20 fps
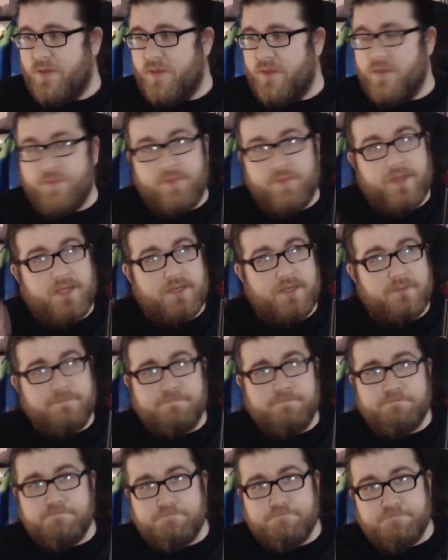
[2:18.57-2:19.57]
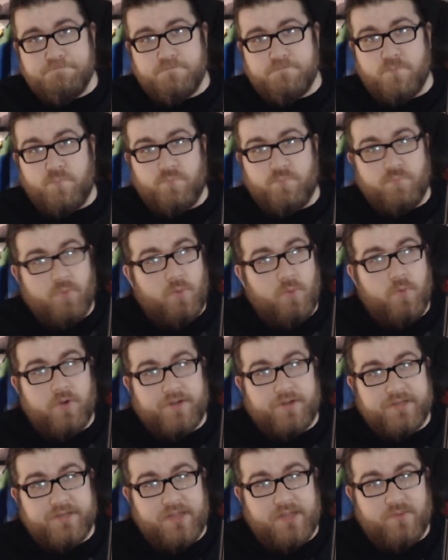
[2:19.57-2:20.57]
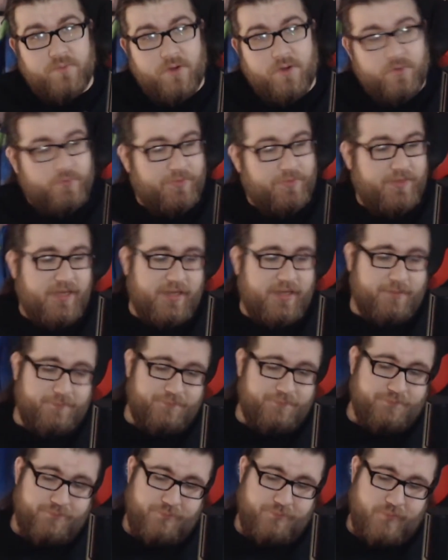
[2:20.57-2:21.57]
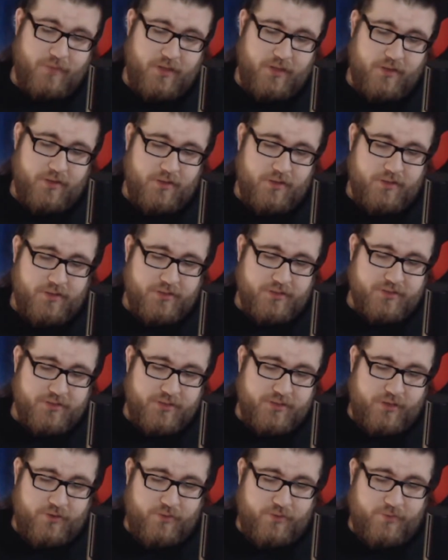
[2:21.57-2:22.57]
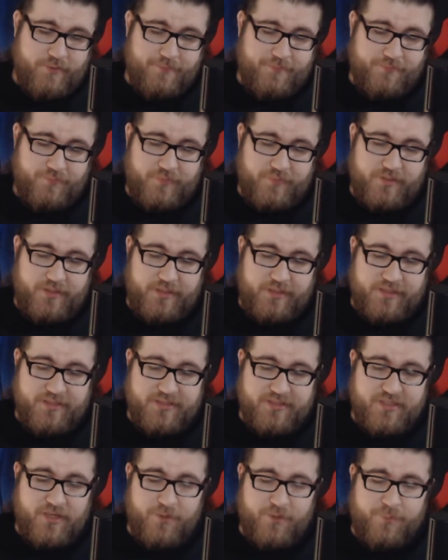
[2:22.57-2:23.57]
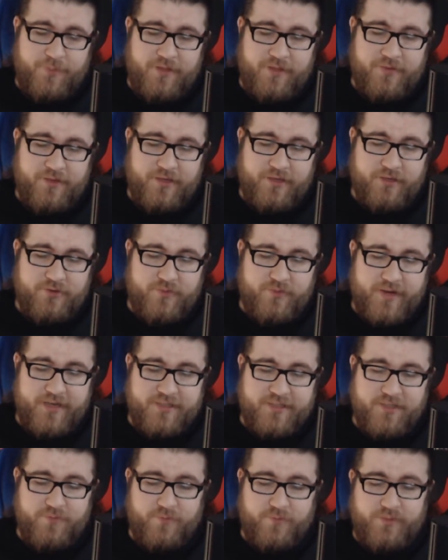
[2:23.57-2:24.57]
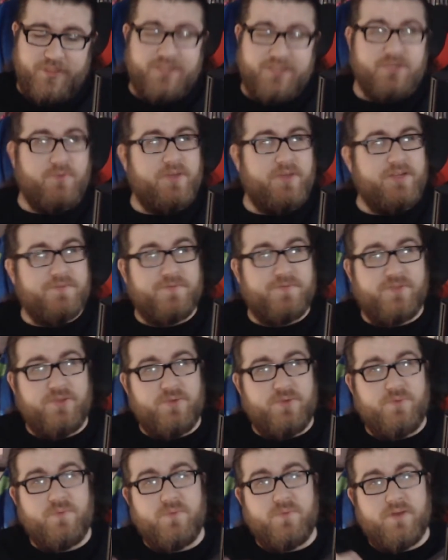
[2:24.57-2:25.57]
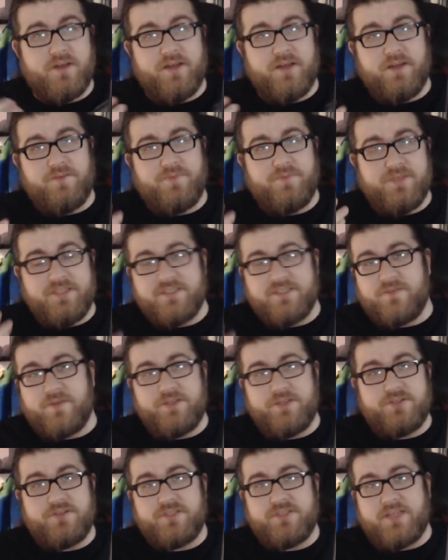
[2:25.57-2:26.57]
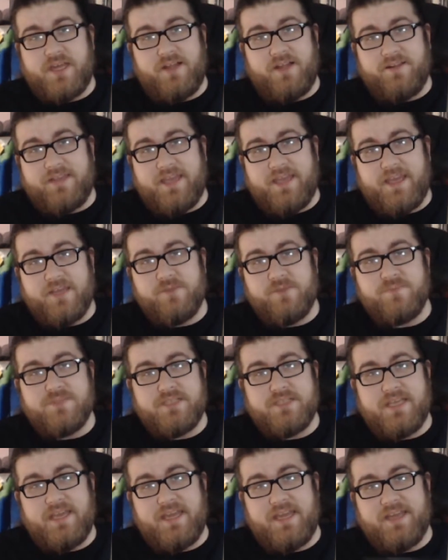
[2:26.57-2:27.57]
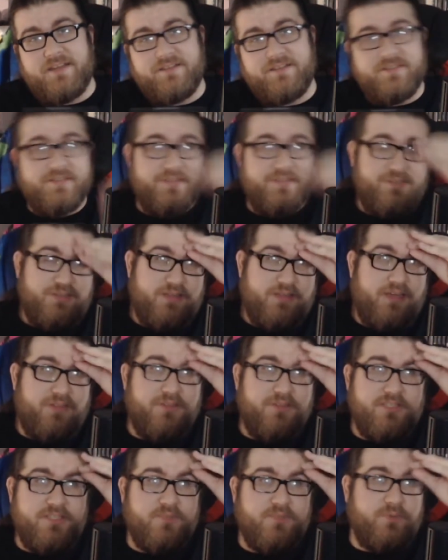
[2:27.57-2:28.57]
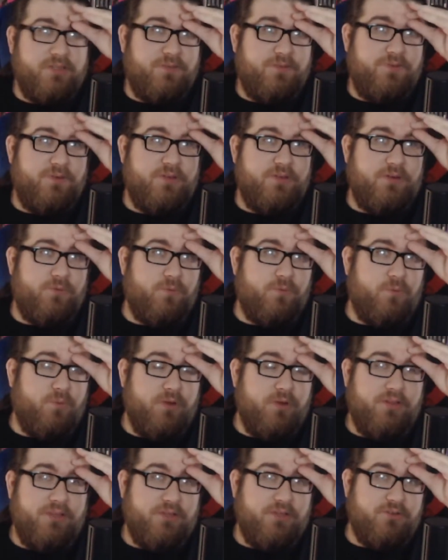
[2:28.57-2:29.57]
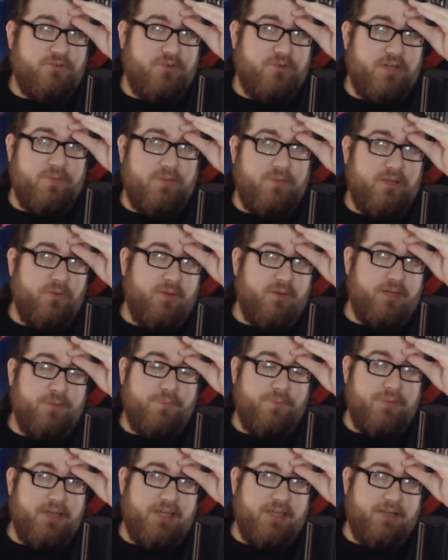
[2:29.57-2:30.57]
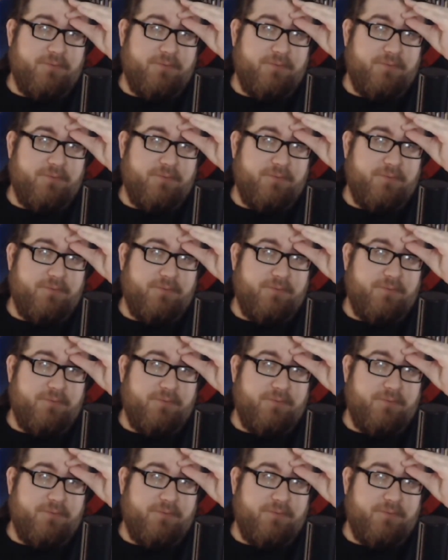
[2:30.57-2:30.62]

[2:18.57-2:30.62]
then we'll work down the road with that. So again, South Peak Interactive released quite a few of these adventure-style games, and this is one of the few that really intrigued me quite a bit.